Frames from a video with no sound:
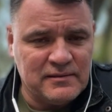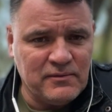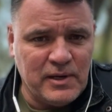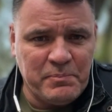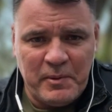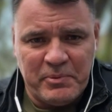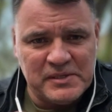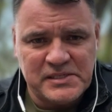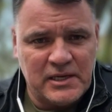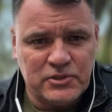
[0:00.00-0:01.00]
When people
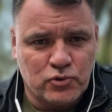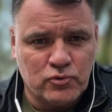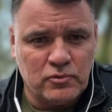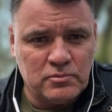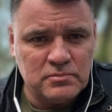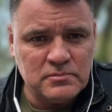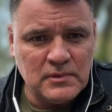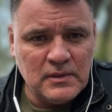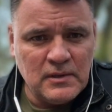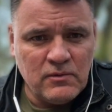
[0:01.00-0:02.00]
say true,
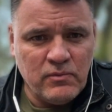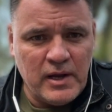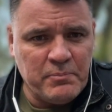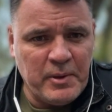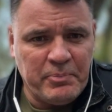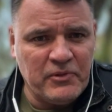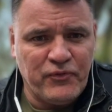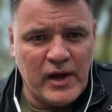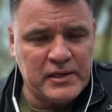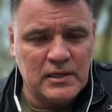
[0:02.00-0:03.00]
when people
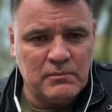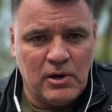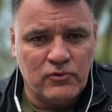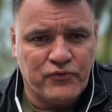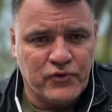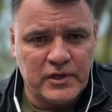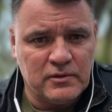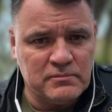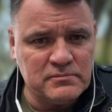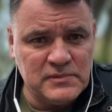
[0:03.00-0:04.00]
fighting about
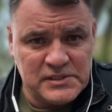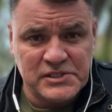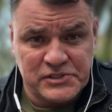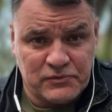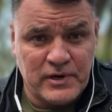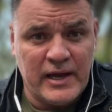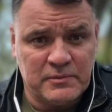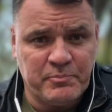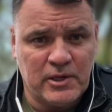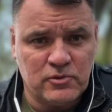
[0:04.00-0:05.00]
freedom, this is the
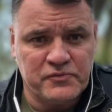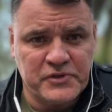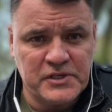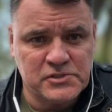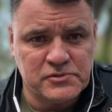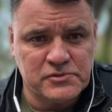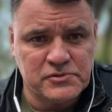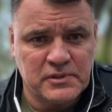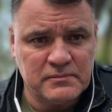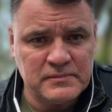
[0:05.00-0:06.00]
right part of
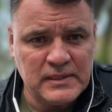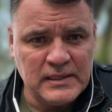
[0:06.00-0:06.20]
history.